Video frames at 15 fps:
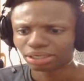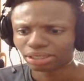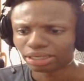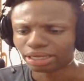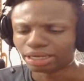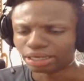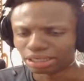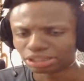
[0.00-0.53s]

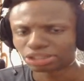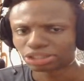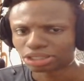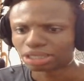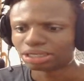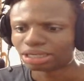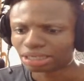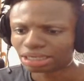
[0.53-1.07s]
Yeah,
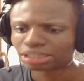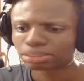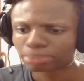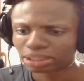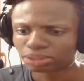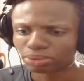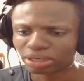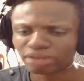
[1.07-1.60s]
that's the
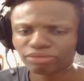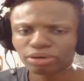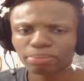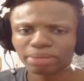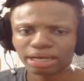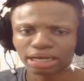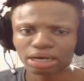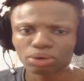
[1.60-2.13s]
best word. If you're
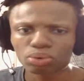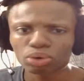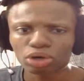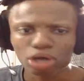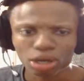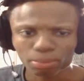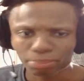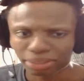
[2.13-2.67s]
building a whole
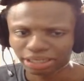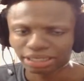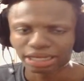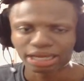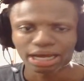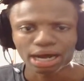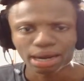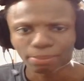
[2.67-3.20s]
company,
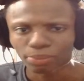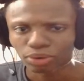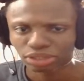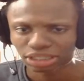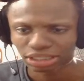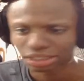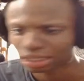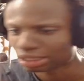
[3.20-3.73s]
there are more
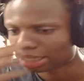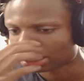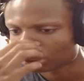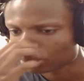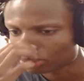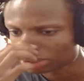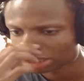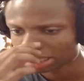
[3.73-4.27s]
things that
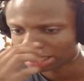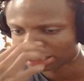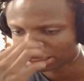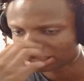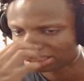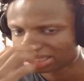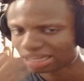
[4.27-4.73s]
goes into.